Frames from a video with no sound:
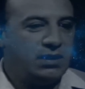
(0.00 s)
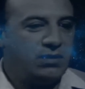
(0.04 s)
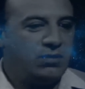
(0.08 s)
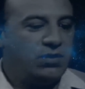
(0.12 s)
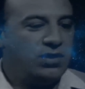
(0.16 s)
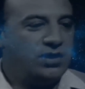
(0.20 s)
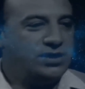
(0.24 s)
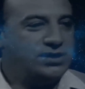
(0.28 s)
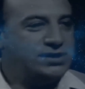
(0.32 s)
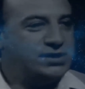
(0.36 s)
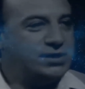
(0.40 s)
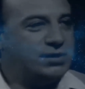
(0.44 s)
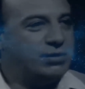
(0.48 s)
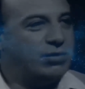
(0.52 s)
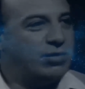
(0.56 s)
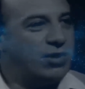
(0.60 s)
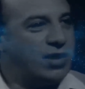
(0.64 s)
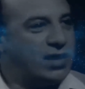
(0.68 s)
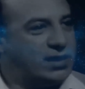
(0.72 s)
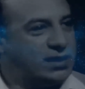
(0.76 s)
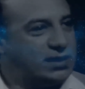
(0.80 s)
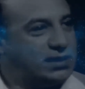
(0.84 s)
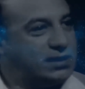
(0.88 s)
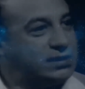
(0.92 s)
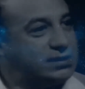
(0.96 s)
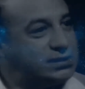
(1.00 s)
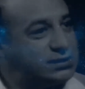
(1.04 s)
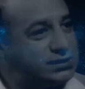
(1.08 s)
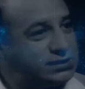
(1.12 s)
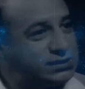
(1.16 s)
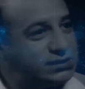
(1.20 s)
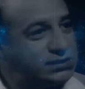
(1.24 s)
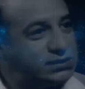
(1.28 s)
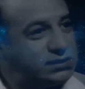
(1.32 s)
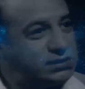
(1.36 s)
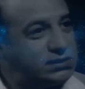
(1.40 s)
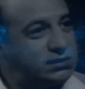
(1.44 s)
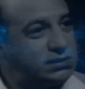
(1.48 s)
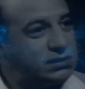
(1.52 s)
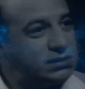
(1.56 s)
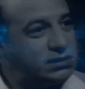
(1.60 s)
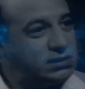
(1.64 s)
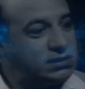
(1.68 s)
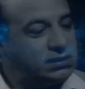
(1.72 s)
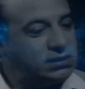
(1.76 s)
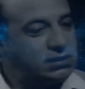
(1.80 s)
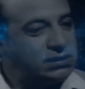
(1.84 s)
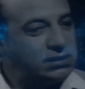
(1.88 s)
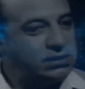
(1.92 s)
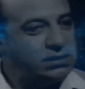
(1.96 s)
I was the brightness.
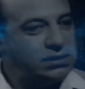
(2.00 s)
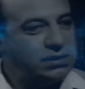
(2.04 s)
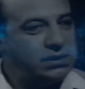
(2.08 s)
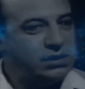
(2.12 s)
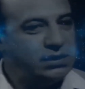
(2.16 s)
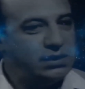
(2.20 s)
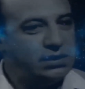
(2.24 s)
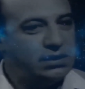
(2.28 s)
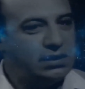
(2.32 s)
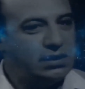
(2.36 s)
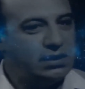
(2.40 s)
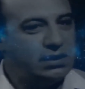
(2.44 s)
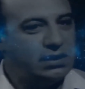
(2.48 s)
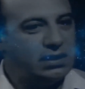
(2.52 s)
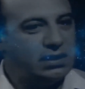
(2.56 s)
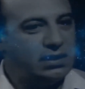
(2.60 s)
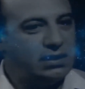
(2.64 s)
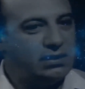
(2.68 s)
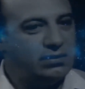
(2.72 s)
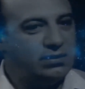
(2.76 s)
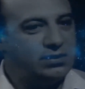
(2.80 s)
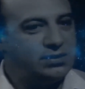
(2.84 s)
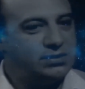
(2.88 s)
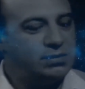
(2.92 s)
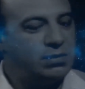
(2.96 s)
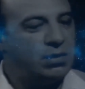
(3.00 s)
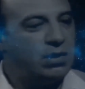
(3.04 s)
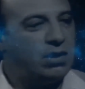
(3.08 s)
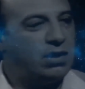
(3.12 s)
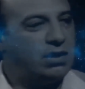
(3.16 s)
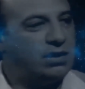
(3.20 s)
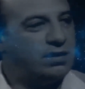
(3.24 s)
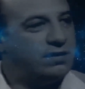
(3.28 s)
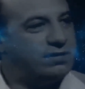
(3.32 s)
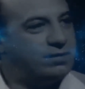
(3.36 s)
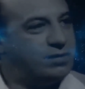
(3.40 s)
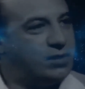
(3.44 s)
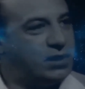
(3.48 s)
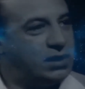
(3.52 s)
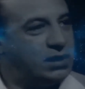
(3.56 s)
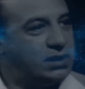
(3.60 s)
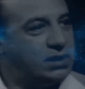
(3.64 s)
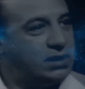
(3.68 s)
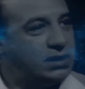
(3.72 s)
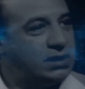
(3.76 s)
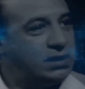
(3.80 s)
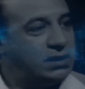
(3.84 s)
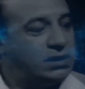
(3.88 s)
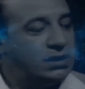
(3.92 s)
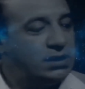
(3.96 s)
It was part of
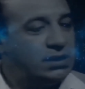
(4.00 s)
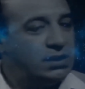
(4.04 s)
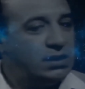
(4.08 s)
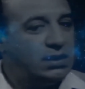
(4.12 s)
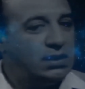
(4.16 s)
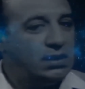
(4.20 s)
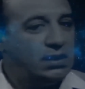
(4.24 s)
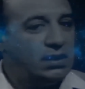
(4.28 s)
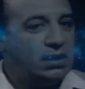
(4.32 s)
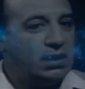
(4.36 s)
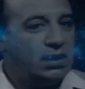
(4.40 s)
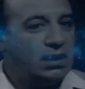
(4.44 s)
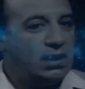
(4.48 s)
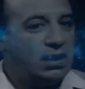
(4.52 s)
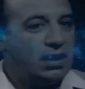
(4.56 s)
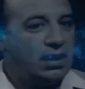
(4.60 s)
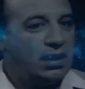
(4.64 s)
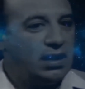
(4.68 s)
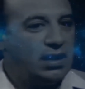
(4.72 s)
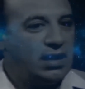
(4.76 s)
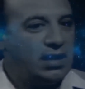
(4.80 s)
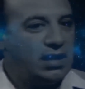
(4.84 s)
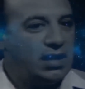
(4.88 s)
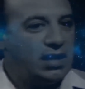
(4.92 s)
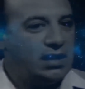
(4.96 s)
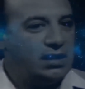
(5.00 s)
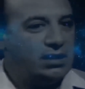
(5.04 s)
me. I